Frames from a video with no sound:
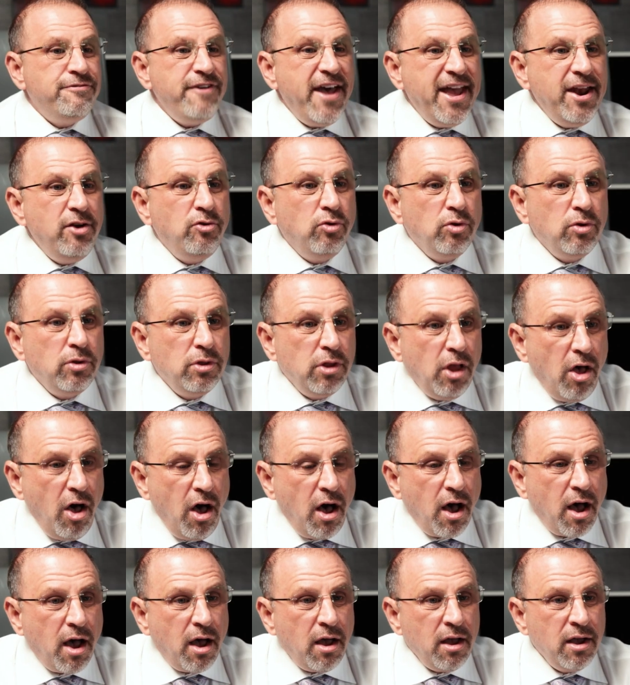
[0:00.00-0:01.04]
federal
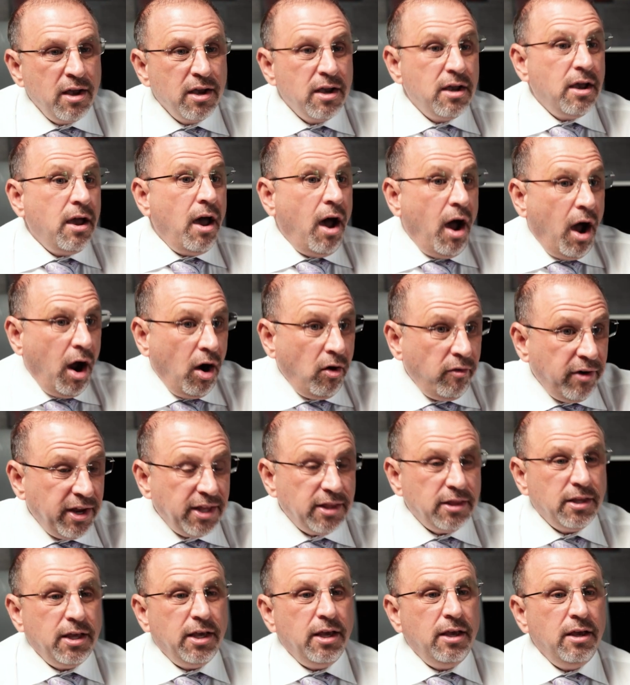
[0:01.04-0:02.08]
law
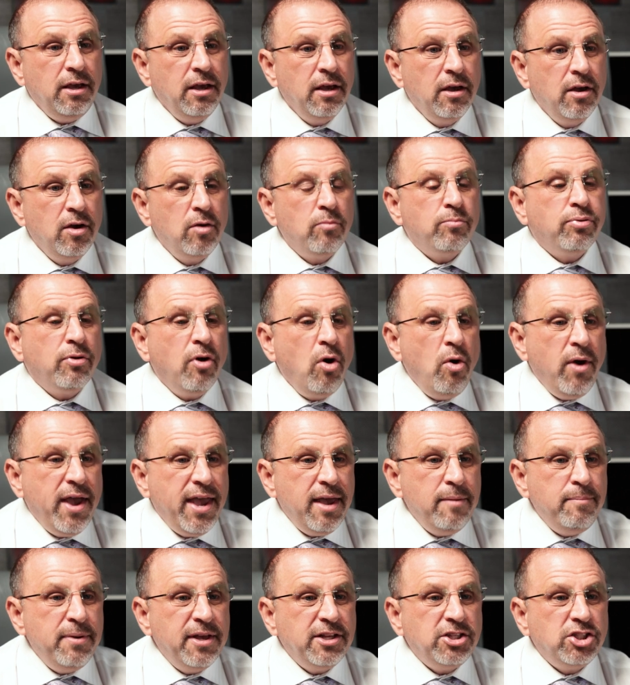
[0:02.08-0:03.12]
currently
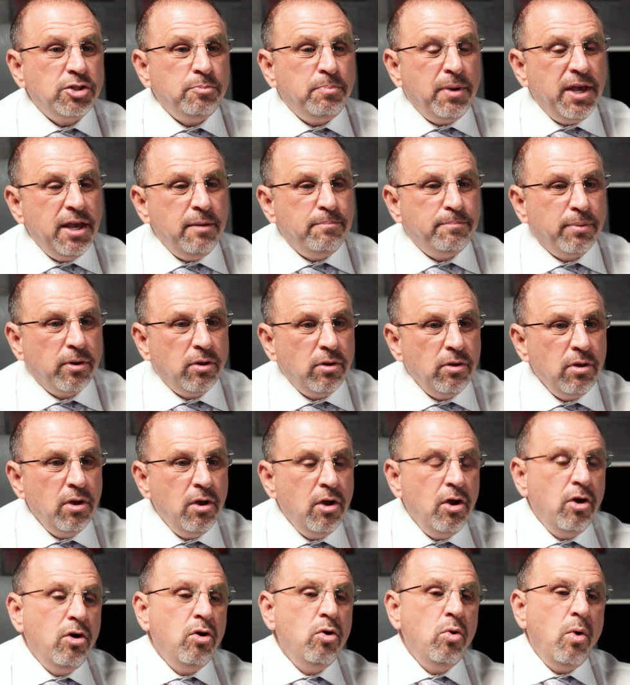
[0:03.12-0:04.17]
prohibits people
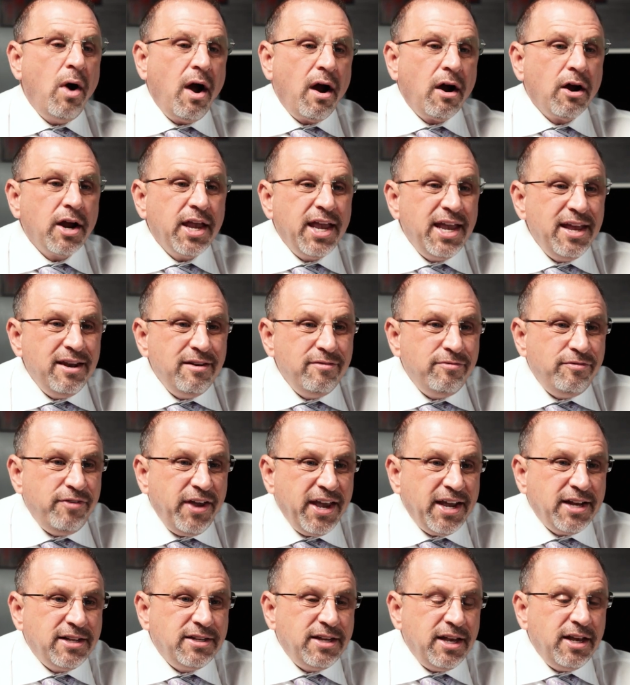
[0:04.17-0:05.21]
who are
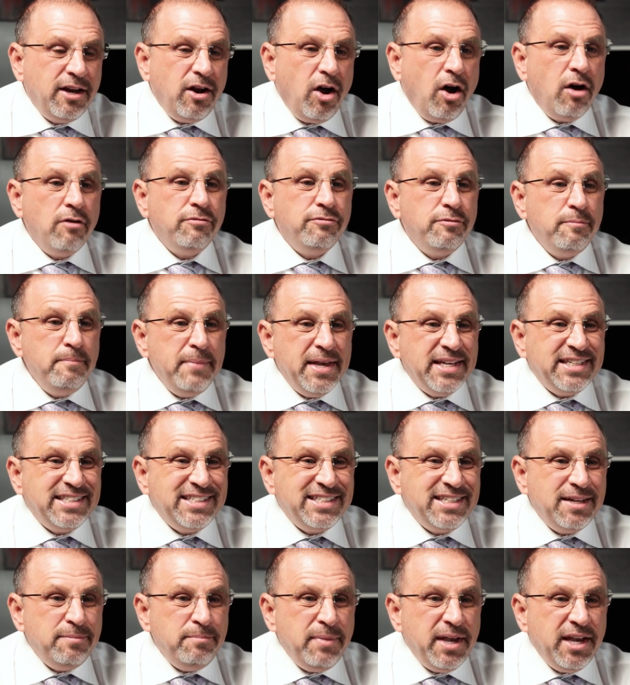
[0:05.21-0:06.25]
convicted of
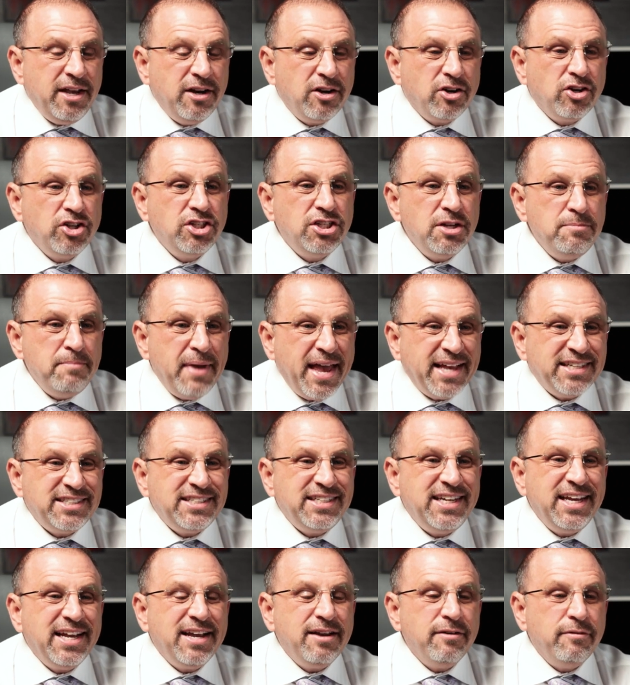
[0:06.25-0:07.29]
misdemeanor
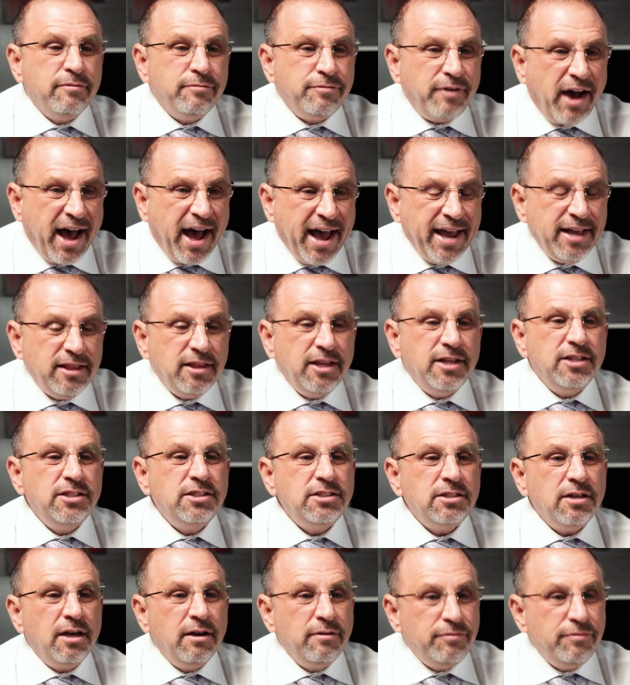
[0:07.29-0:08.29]
domestic violence